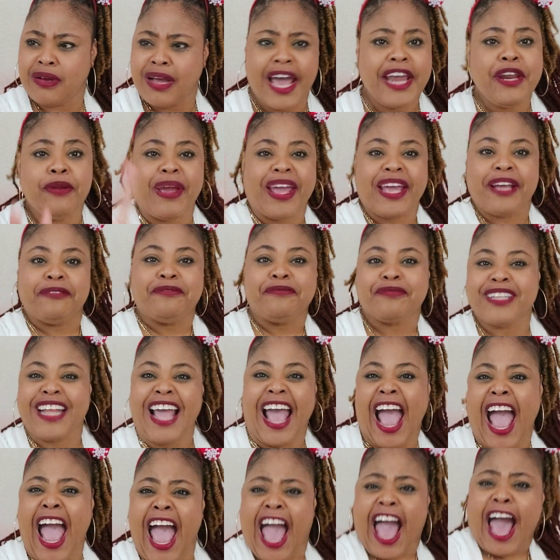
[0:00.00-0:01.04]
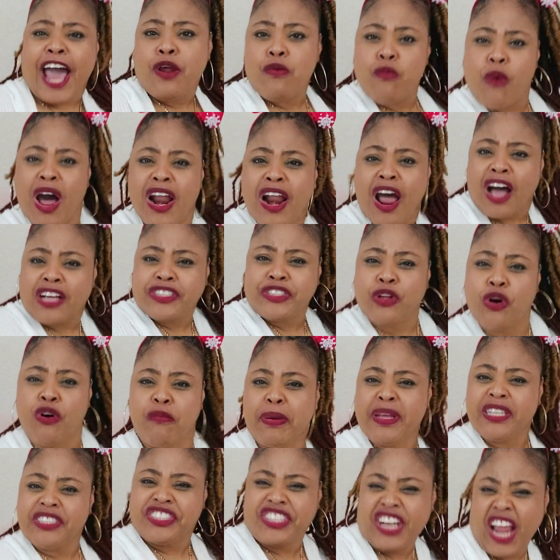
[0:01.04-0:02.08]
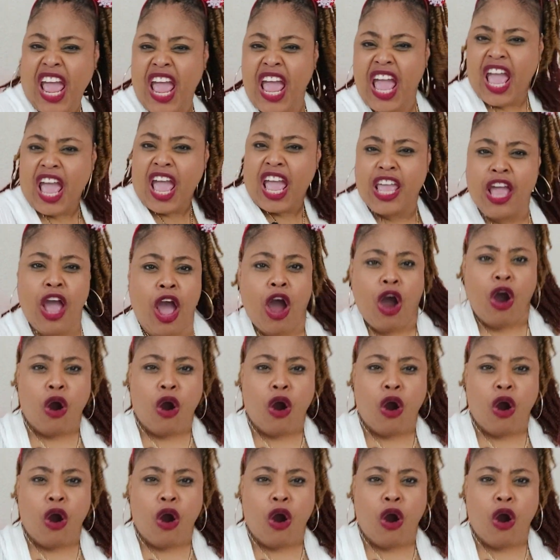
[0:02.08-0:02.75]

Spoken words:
Anyway, and one horse open sleigh,